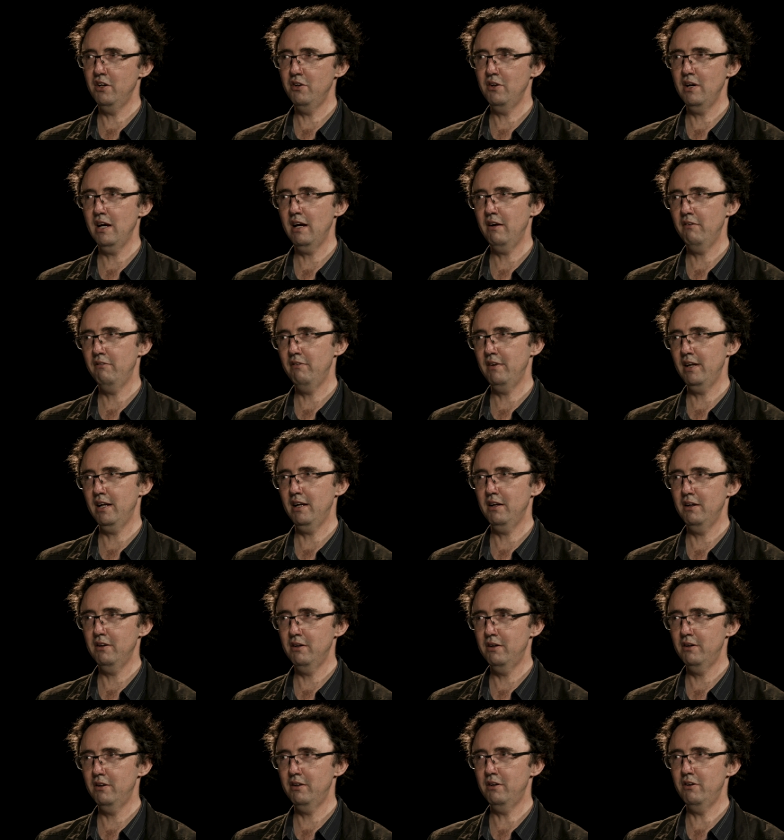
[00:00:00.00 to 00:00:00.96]
you have that
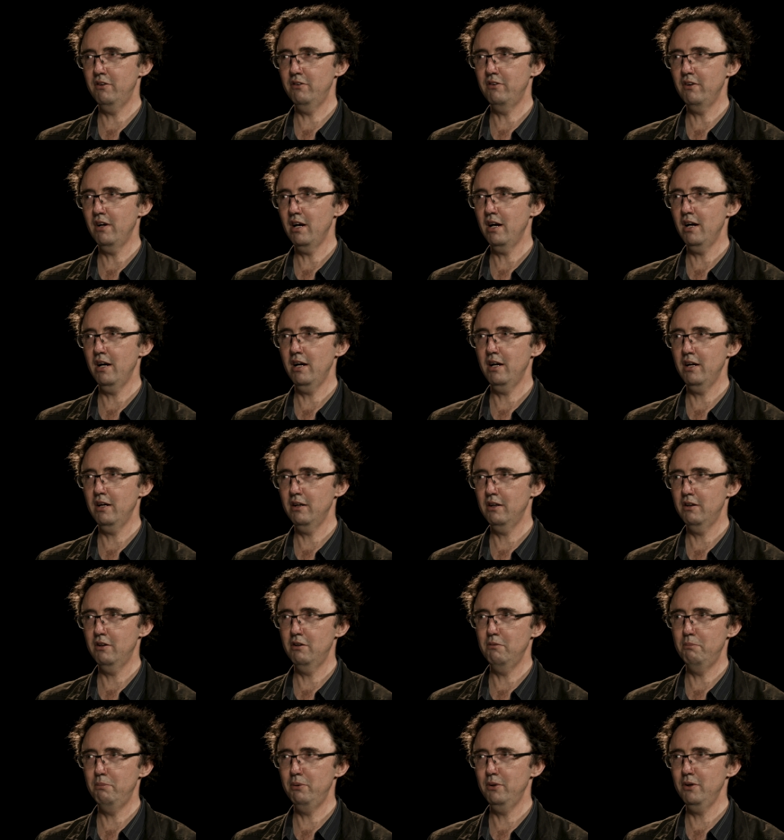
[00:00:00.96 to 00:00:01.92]
desire
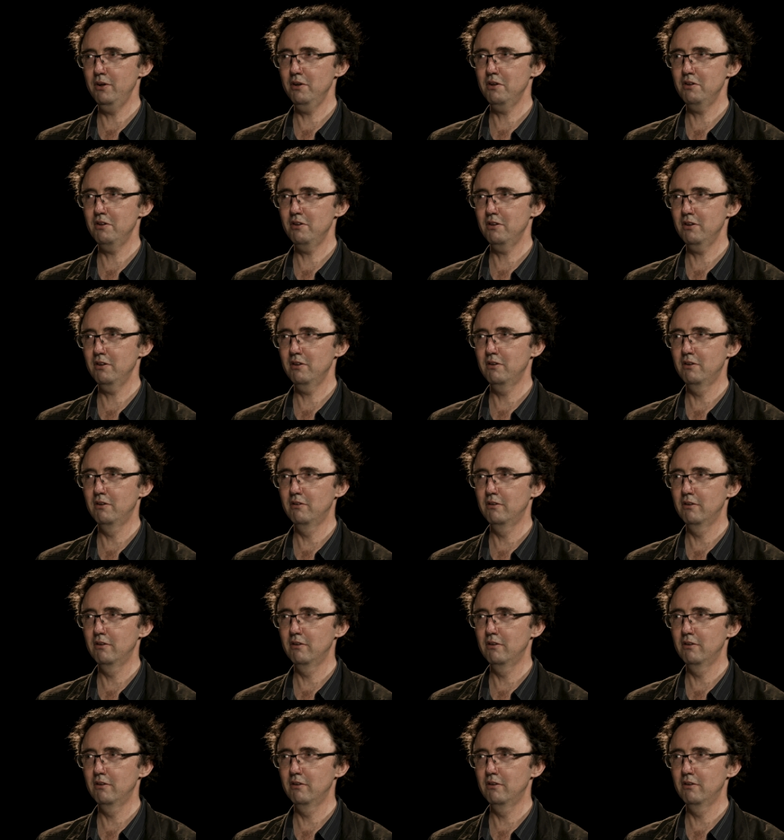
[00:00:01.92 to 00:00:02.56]
to purchase.